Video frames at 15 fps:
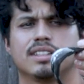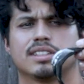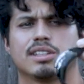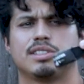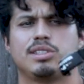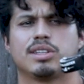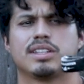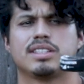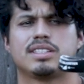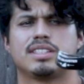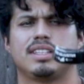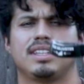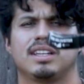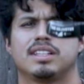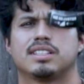So as you can
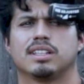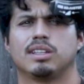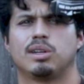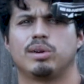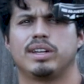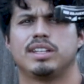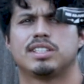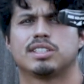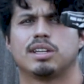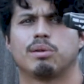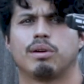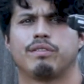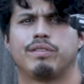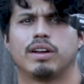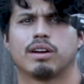see, it's a little insert
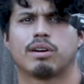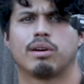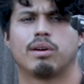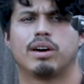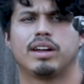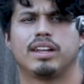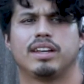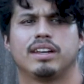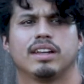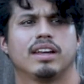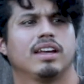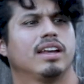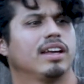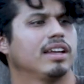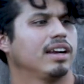with Velcro on it,
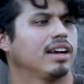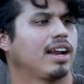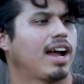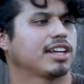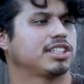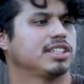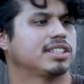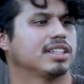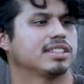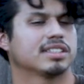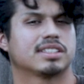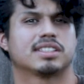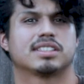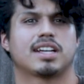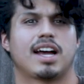and it actually says
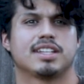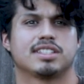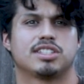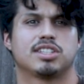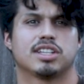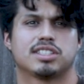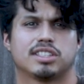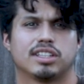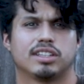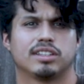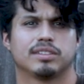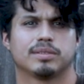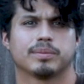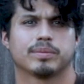size adjuster.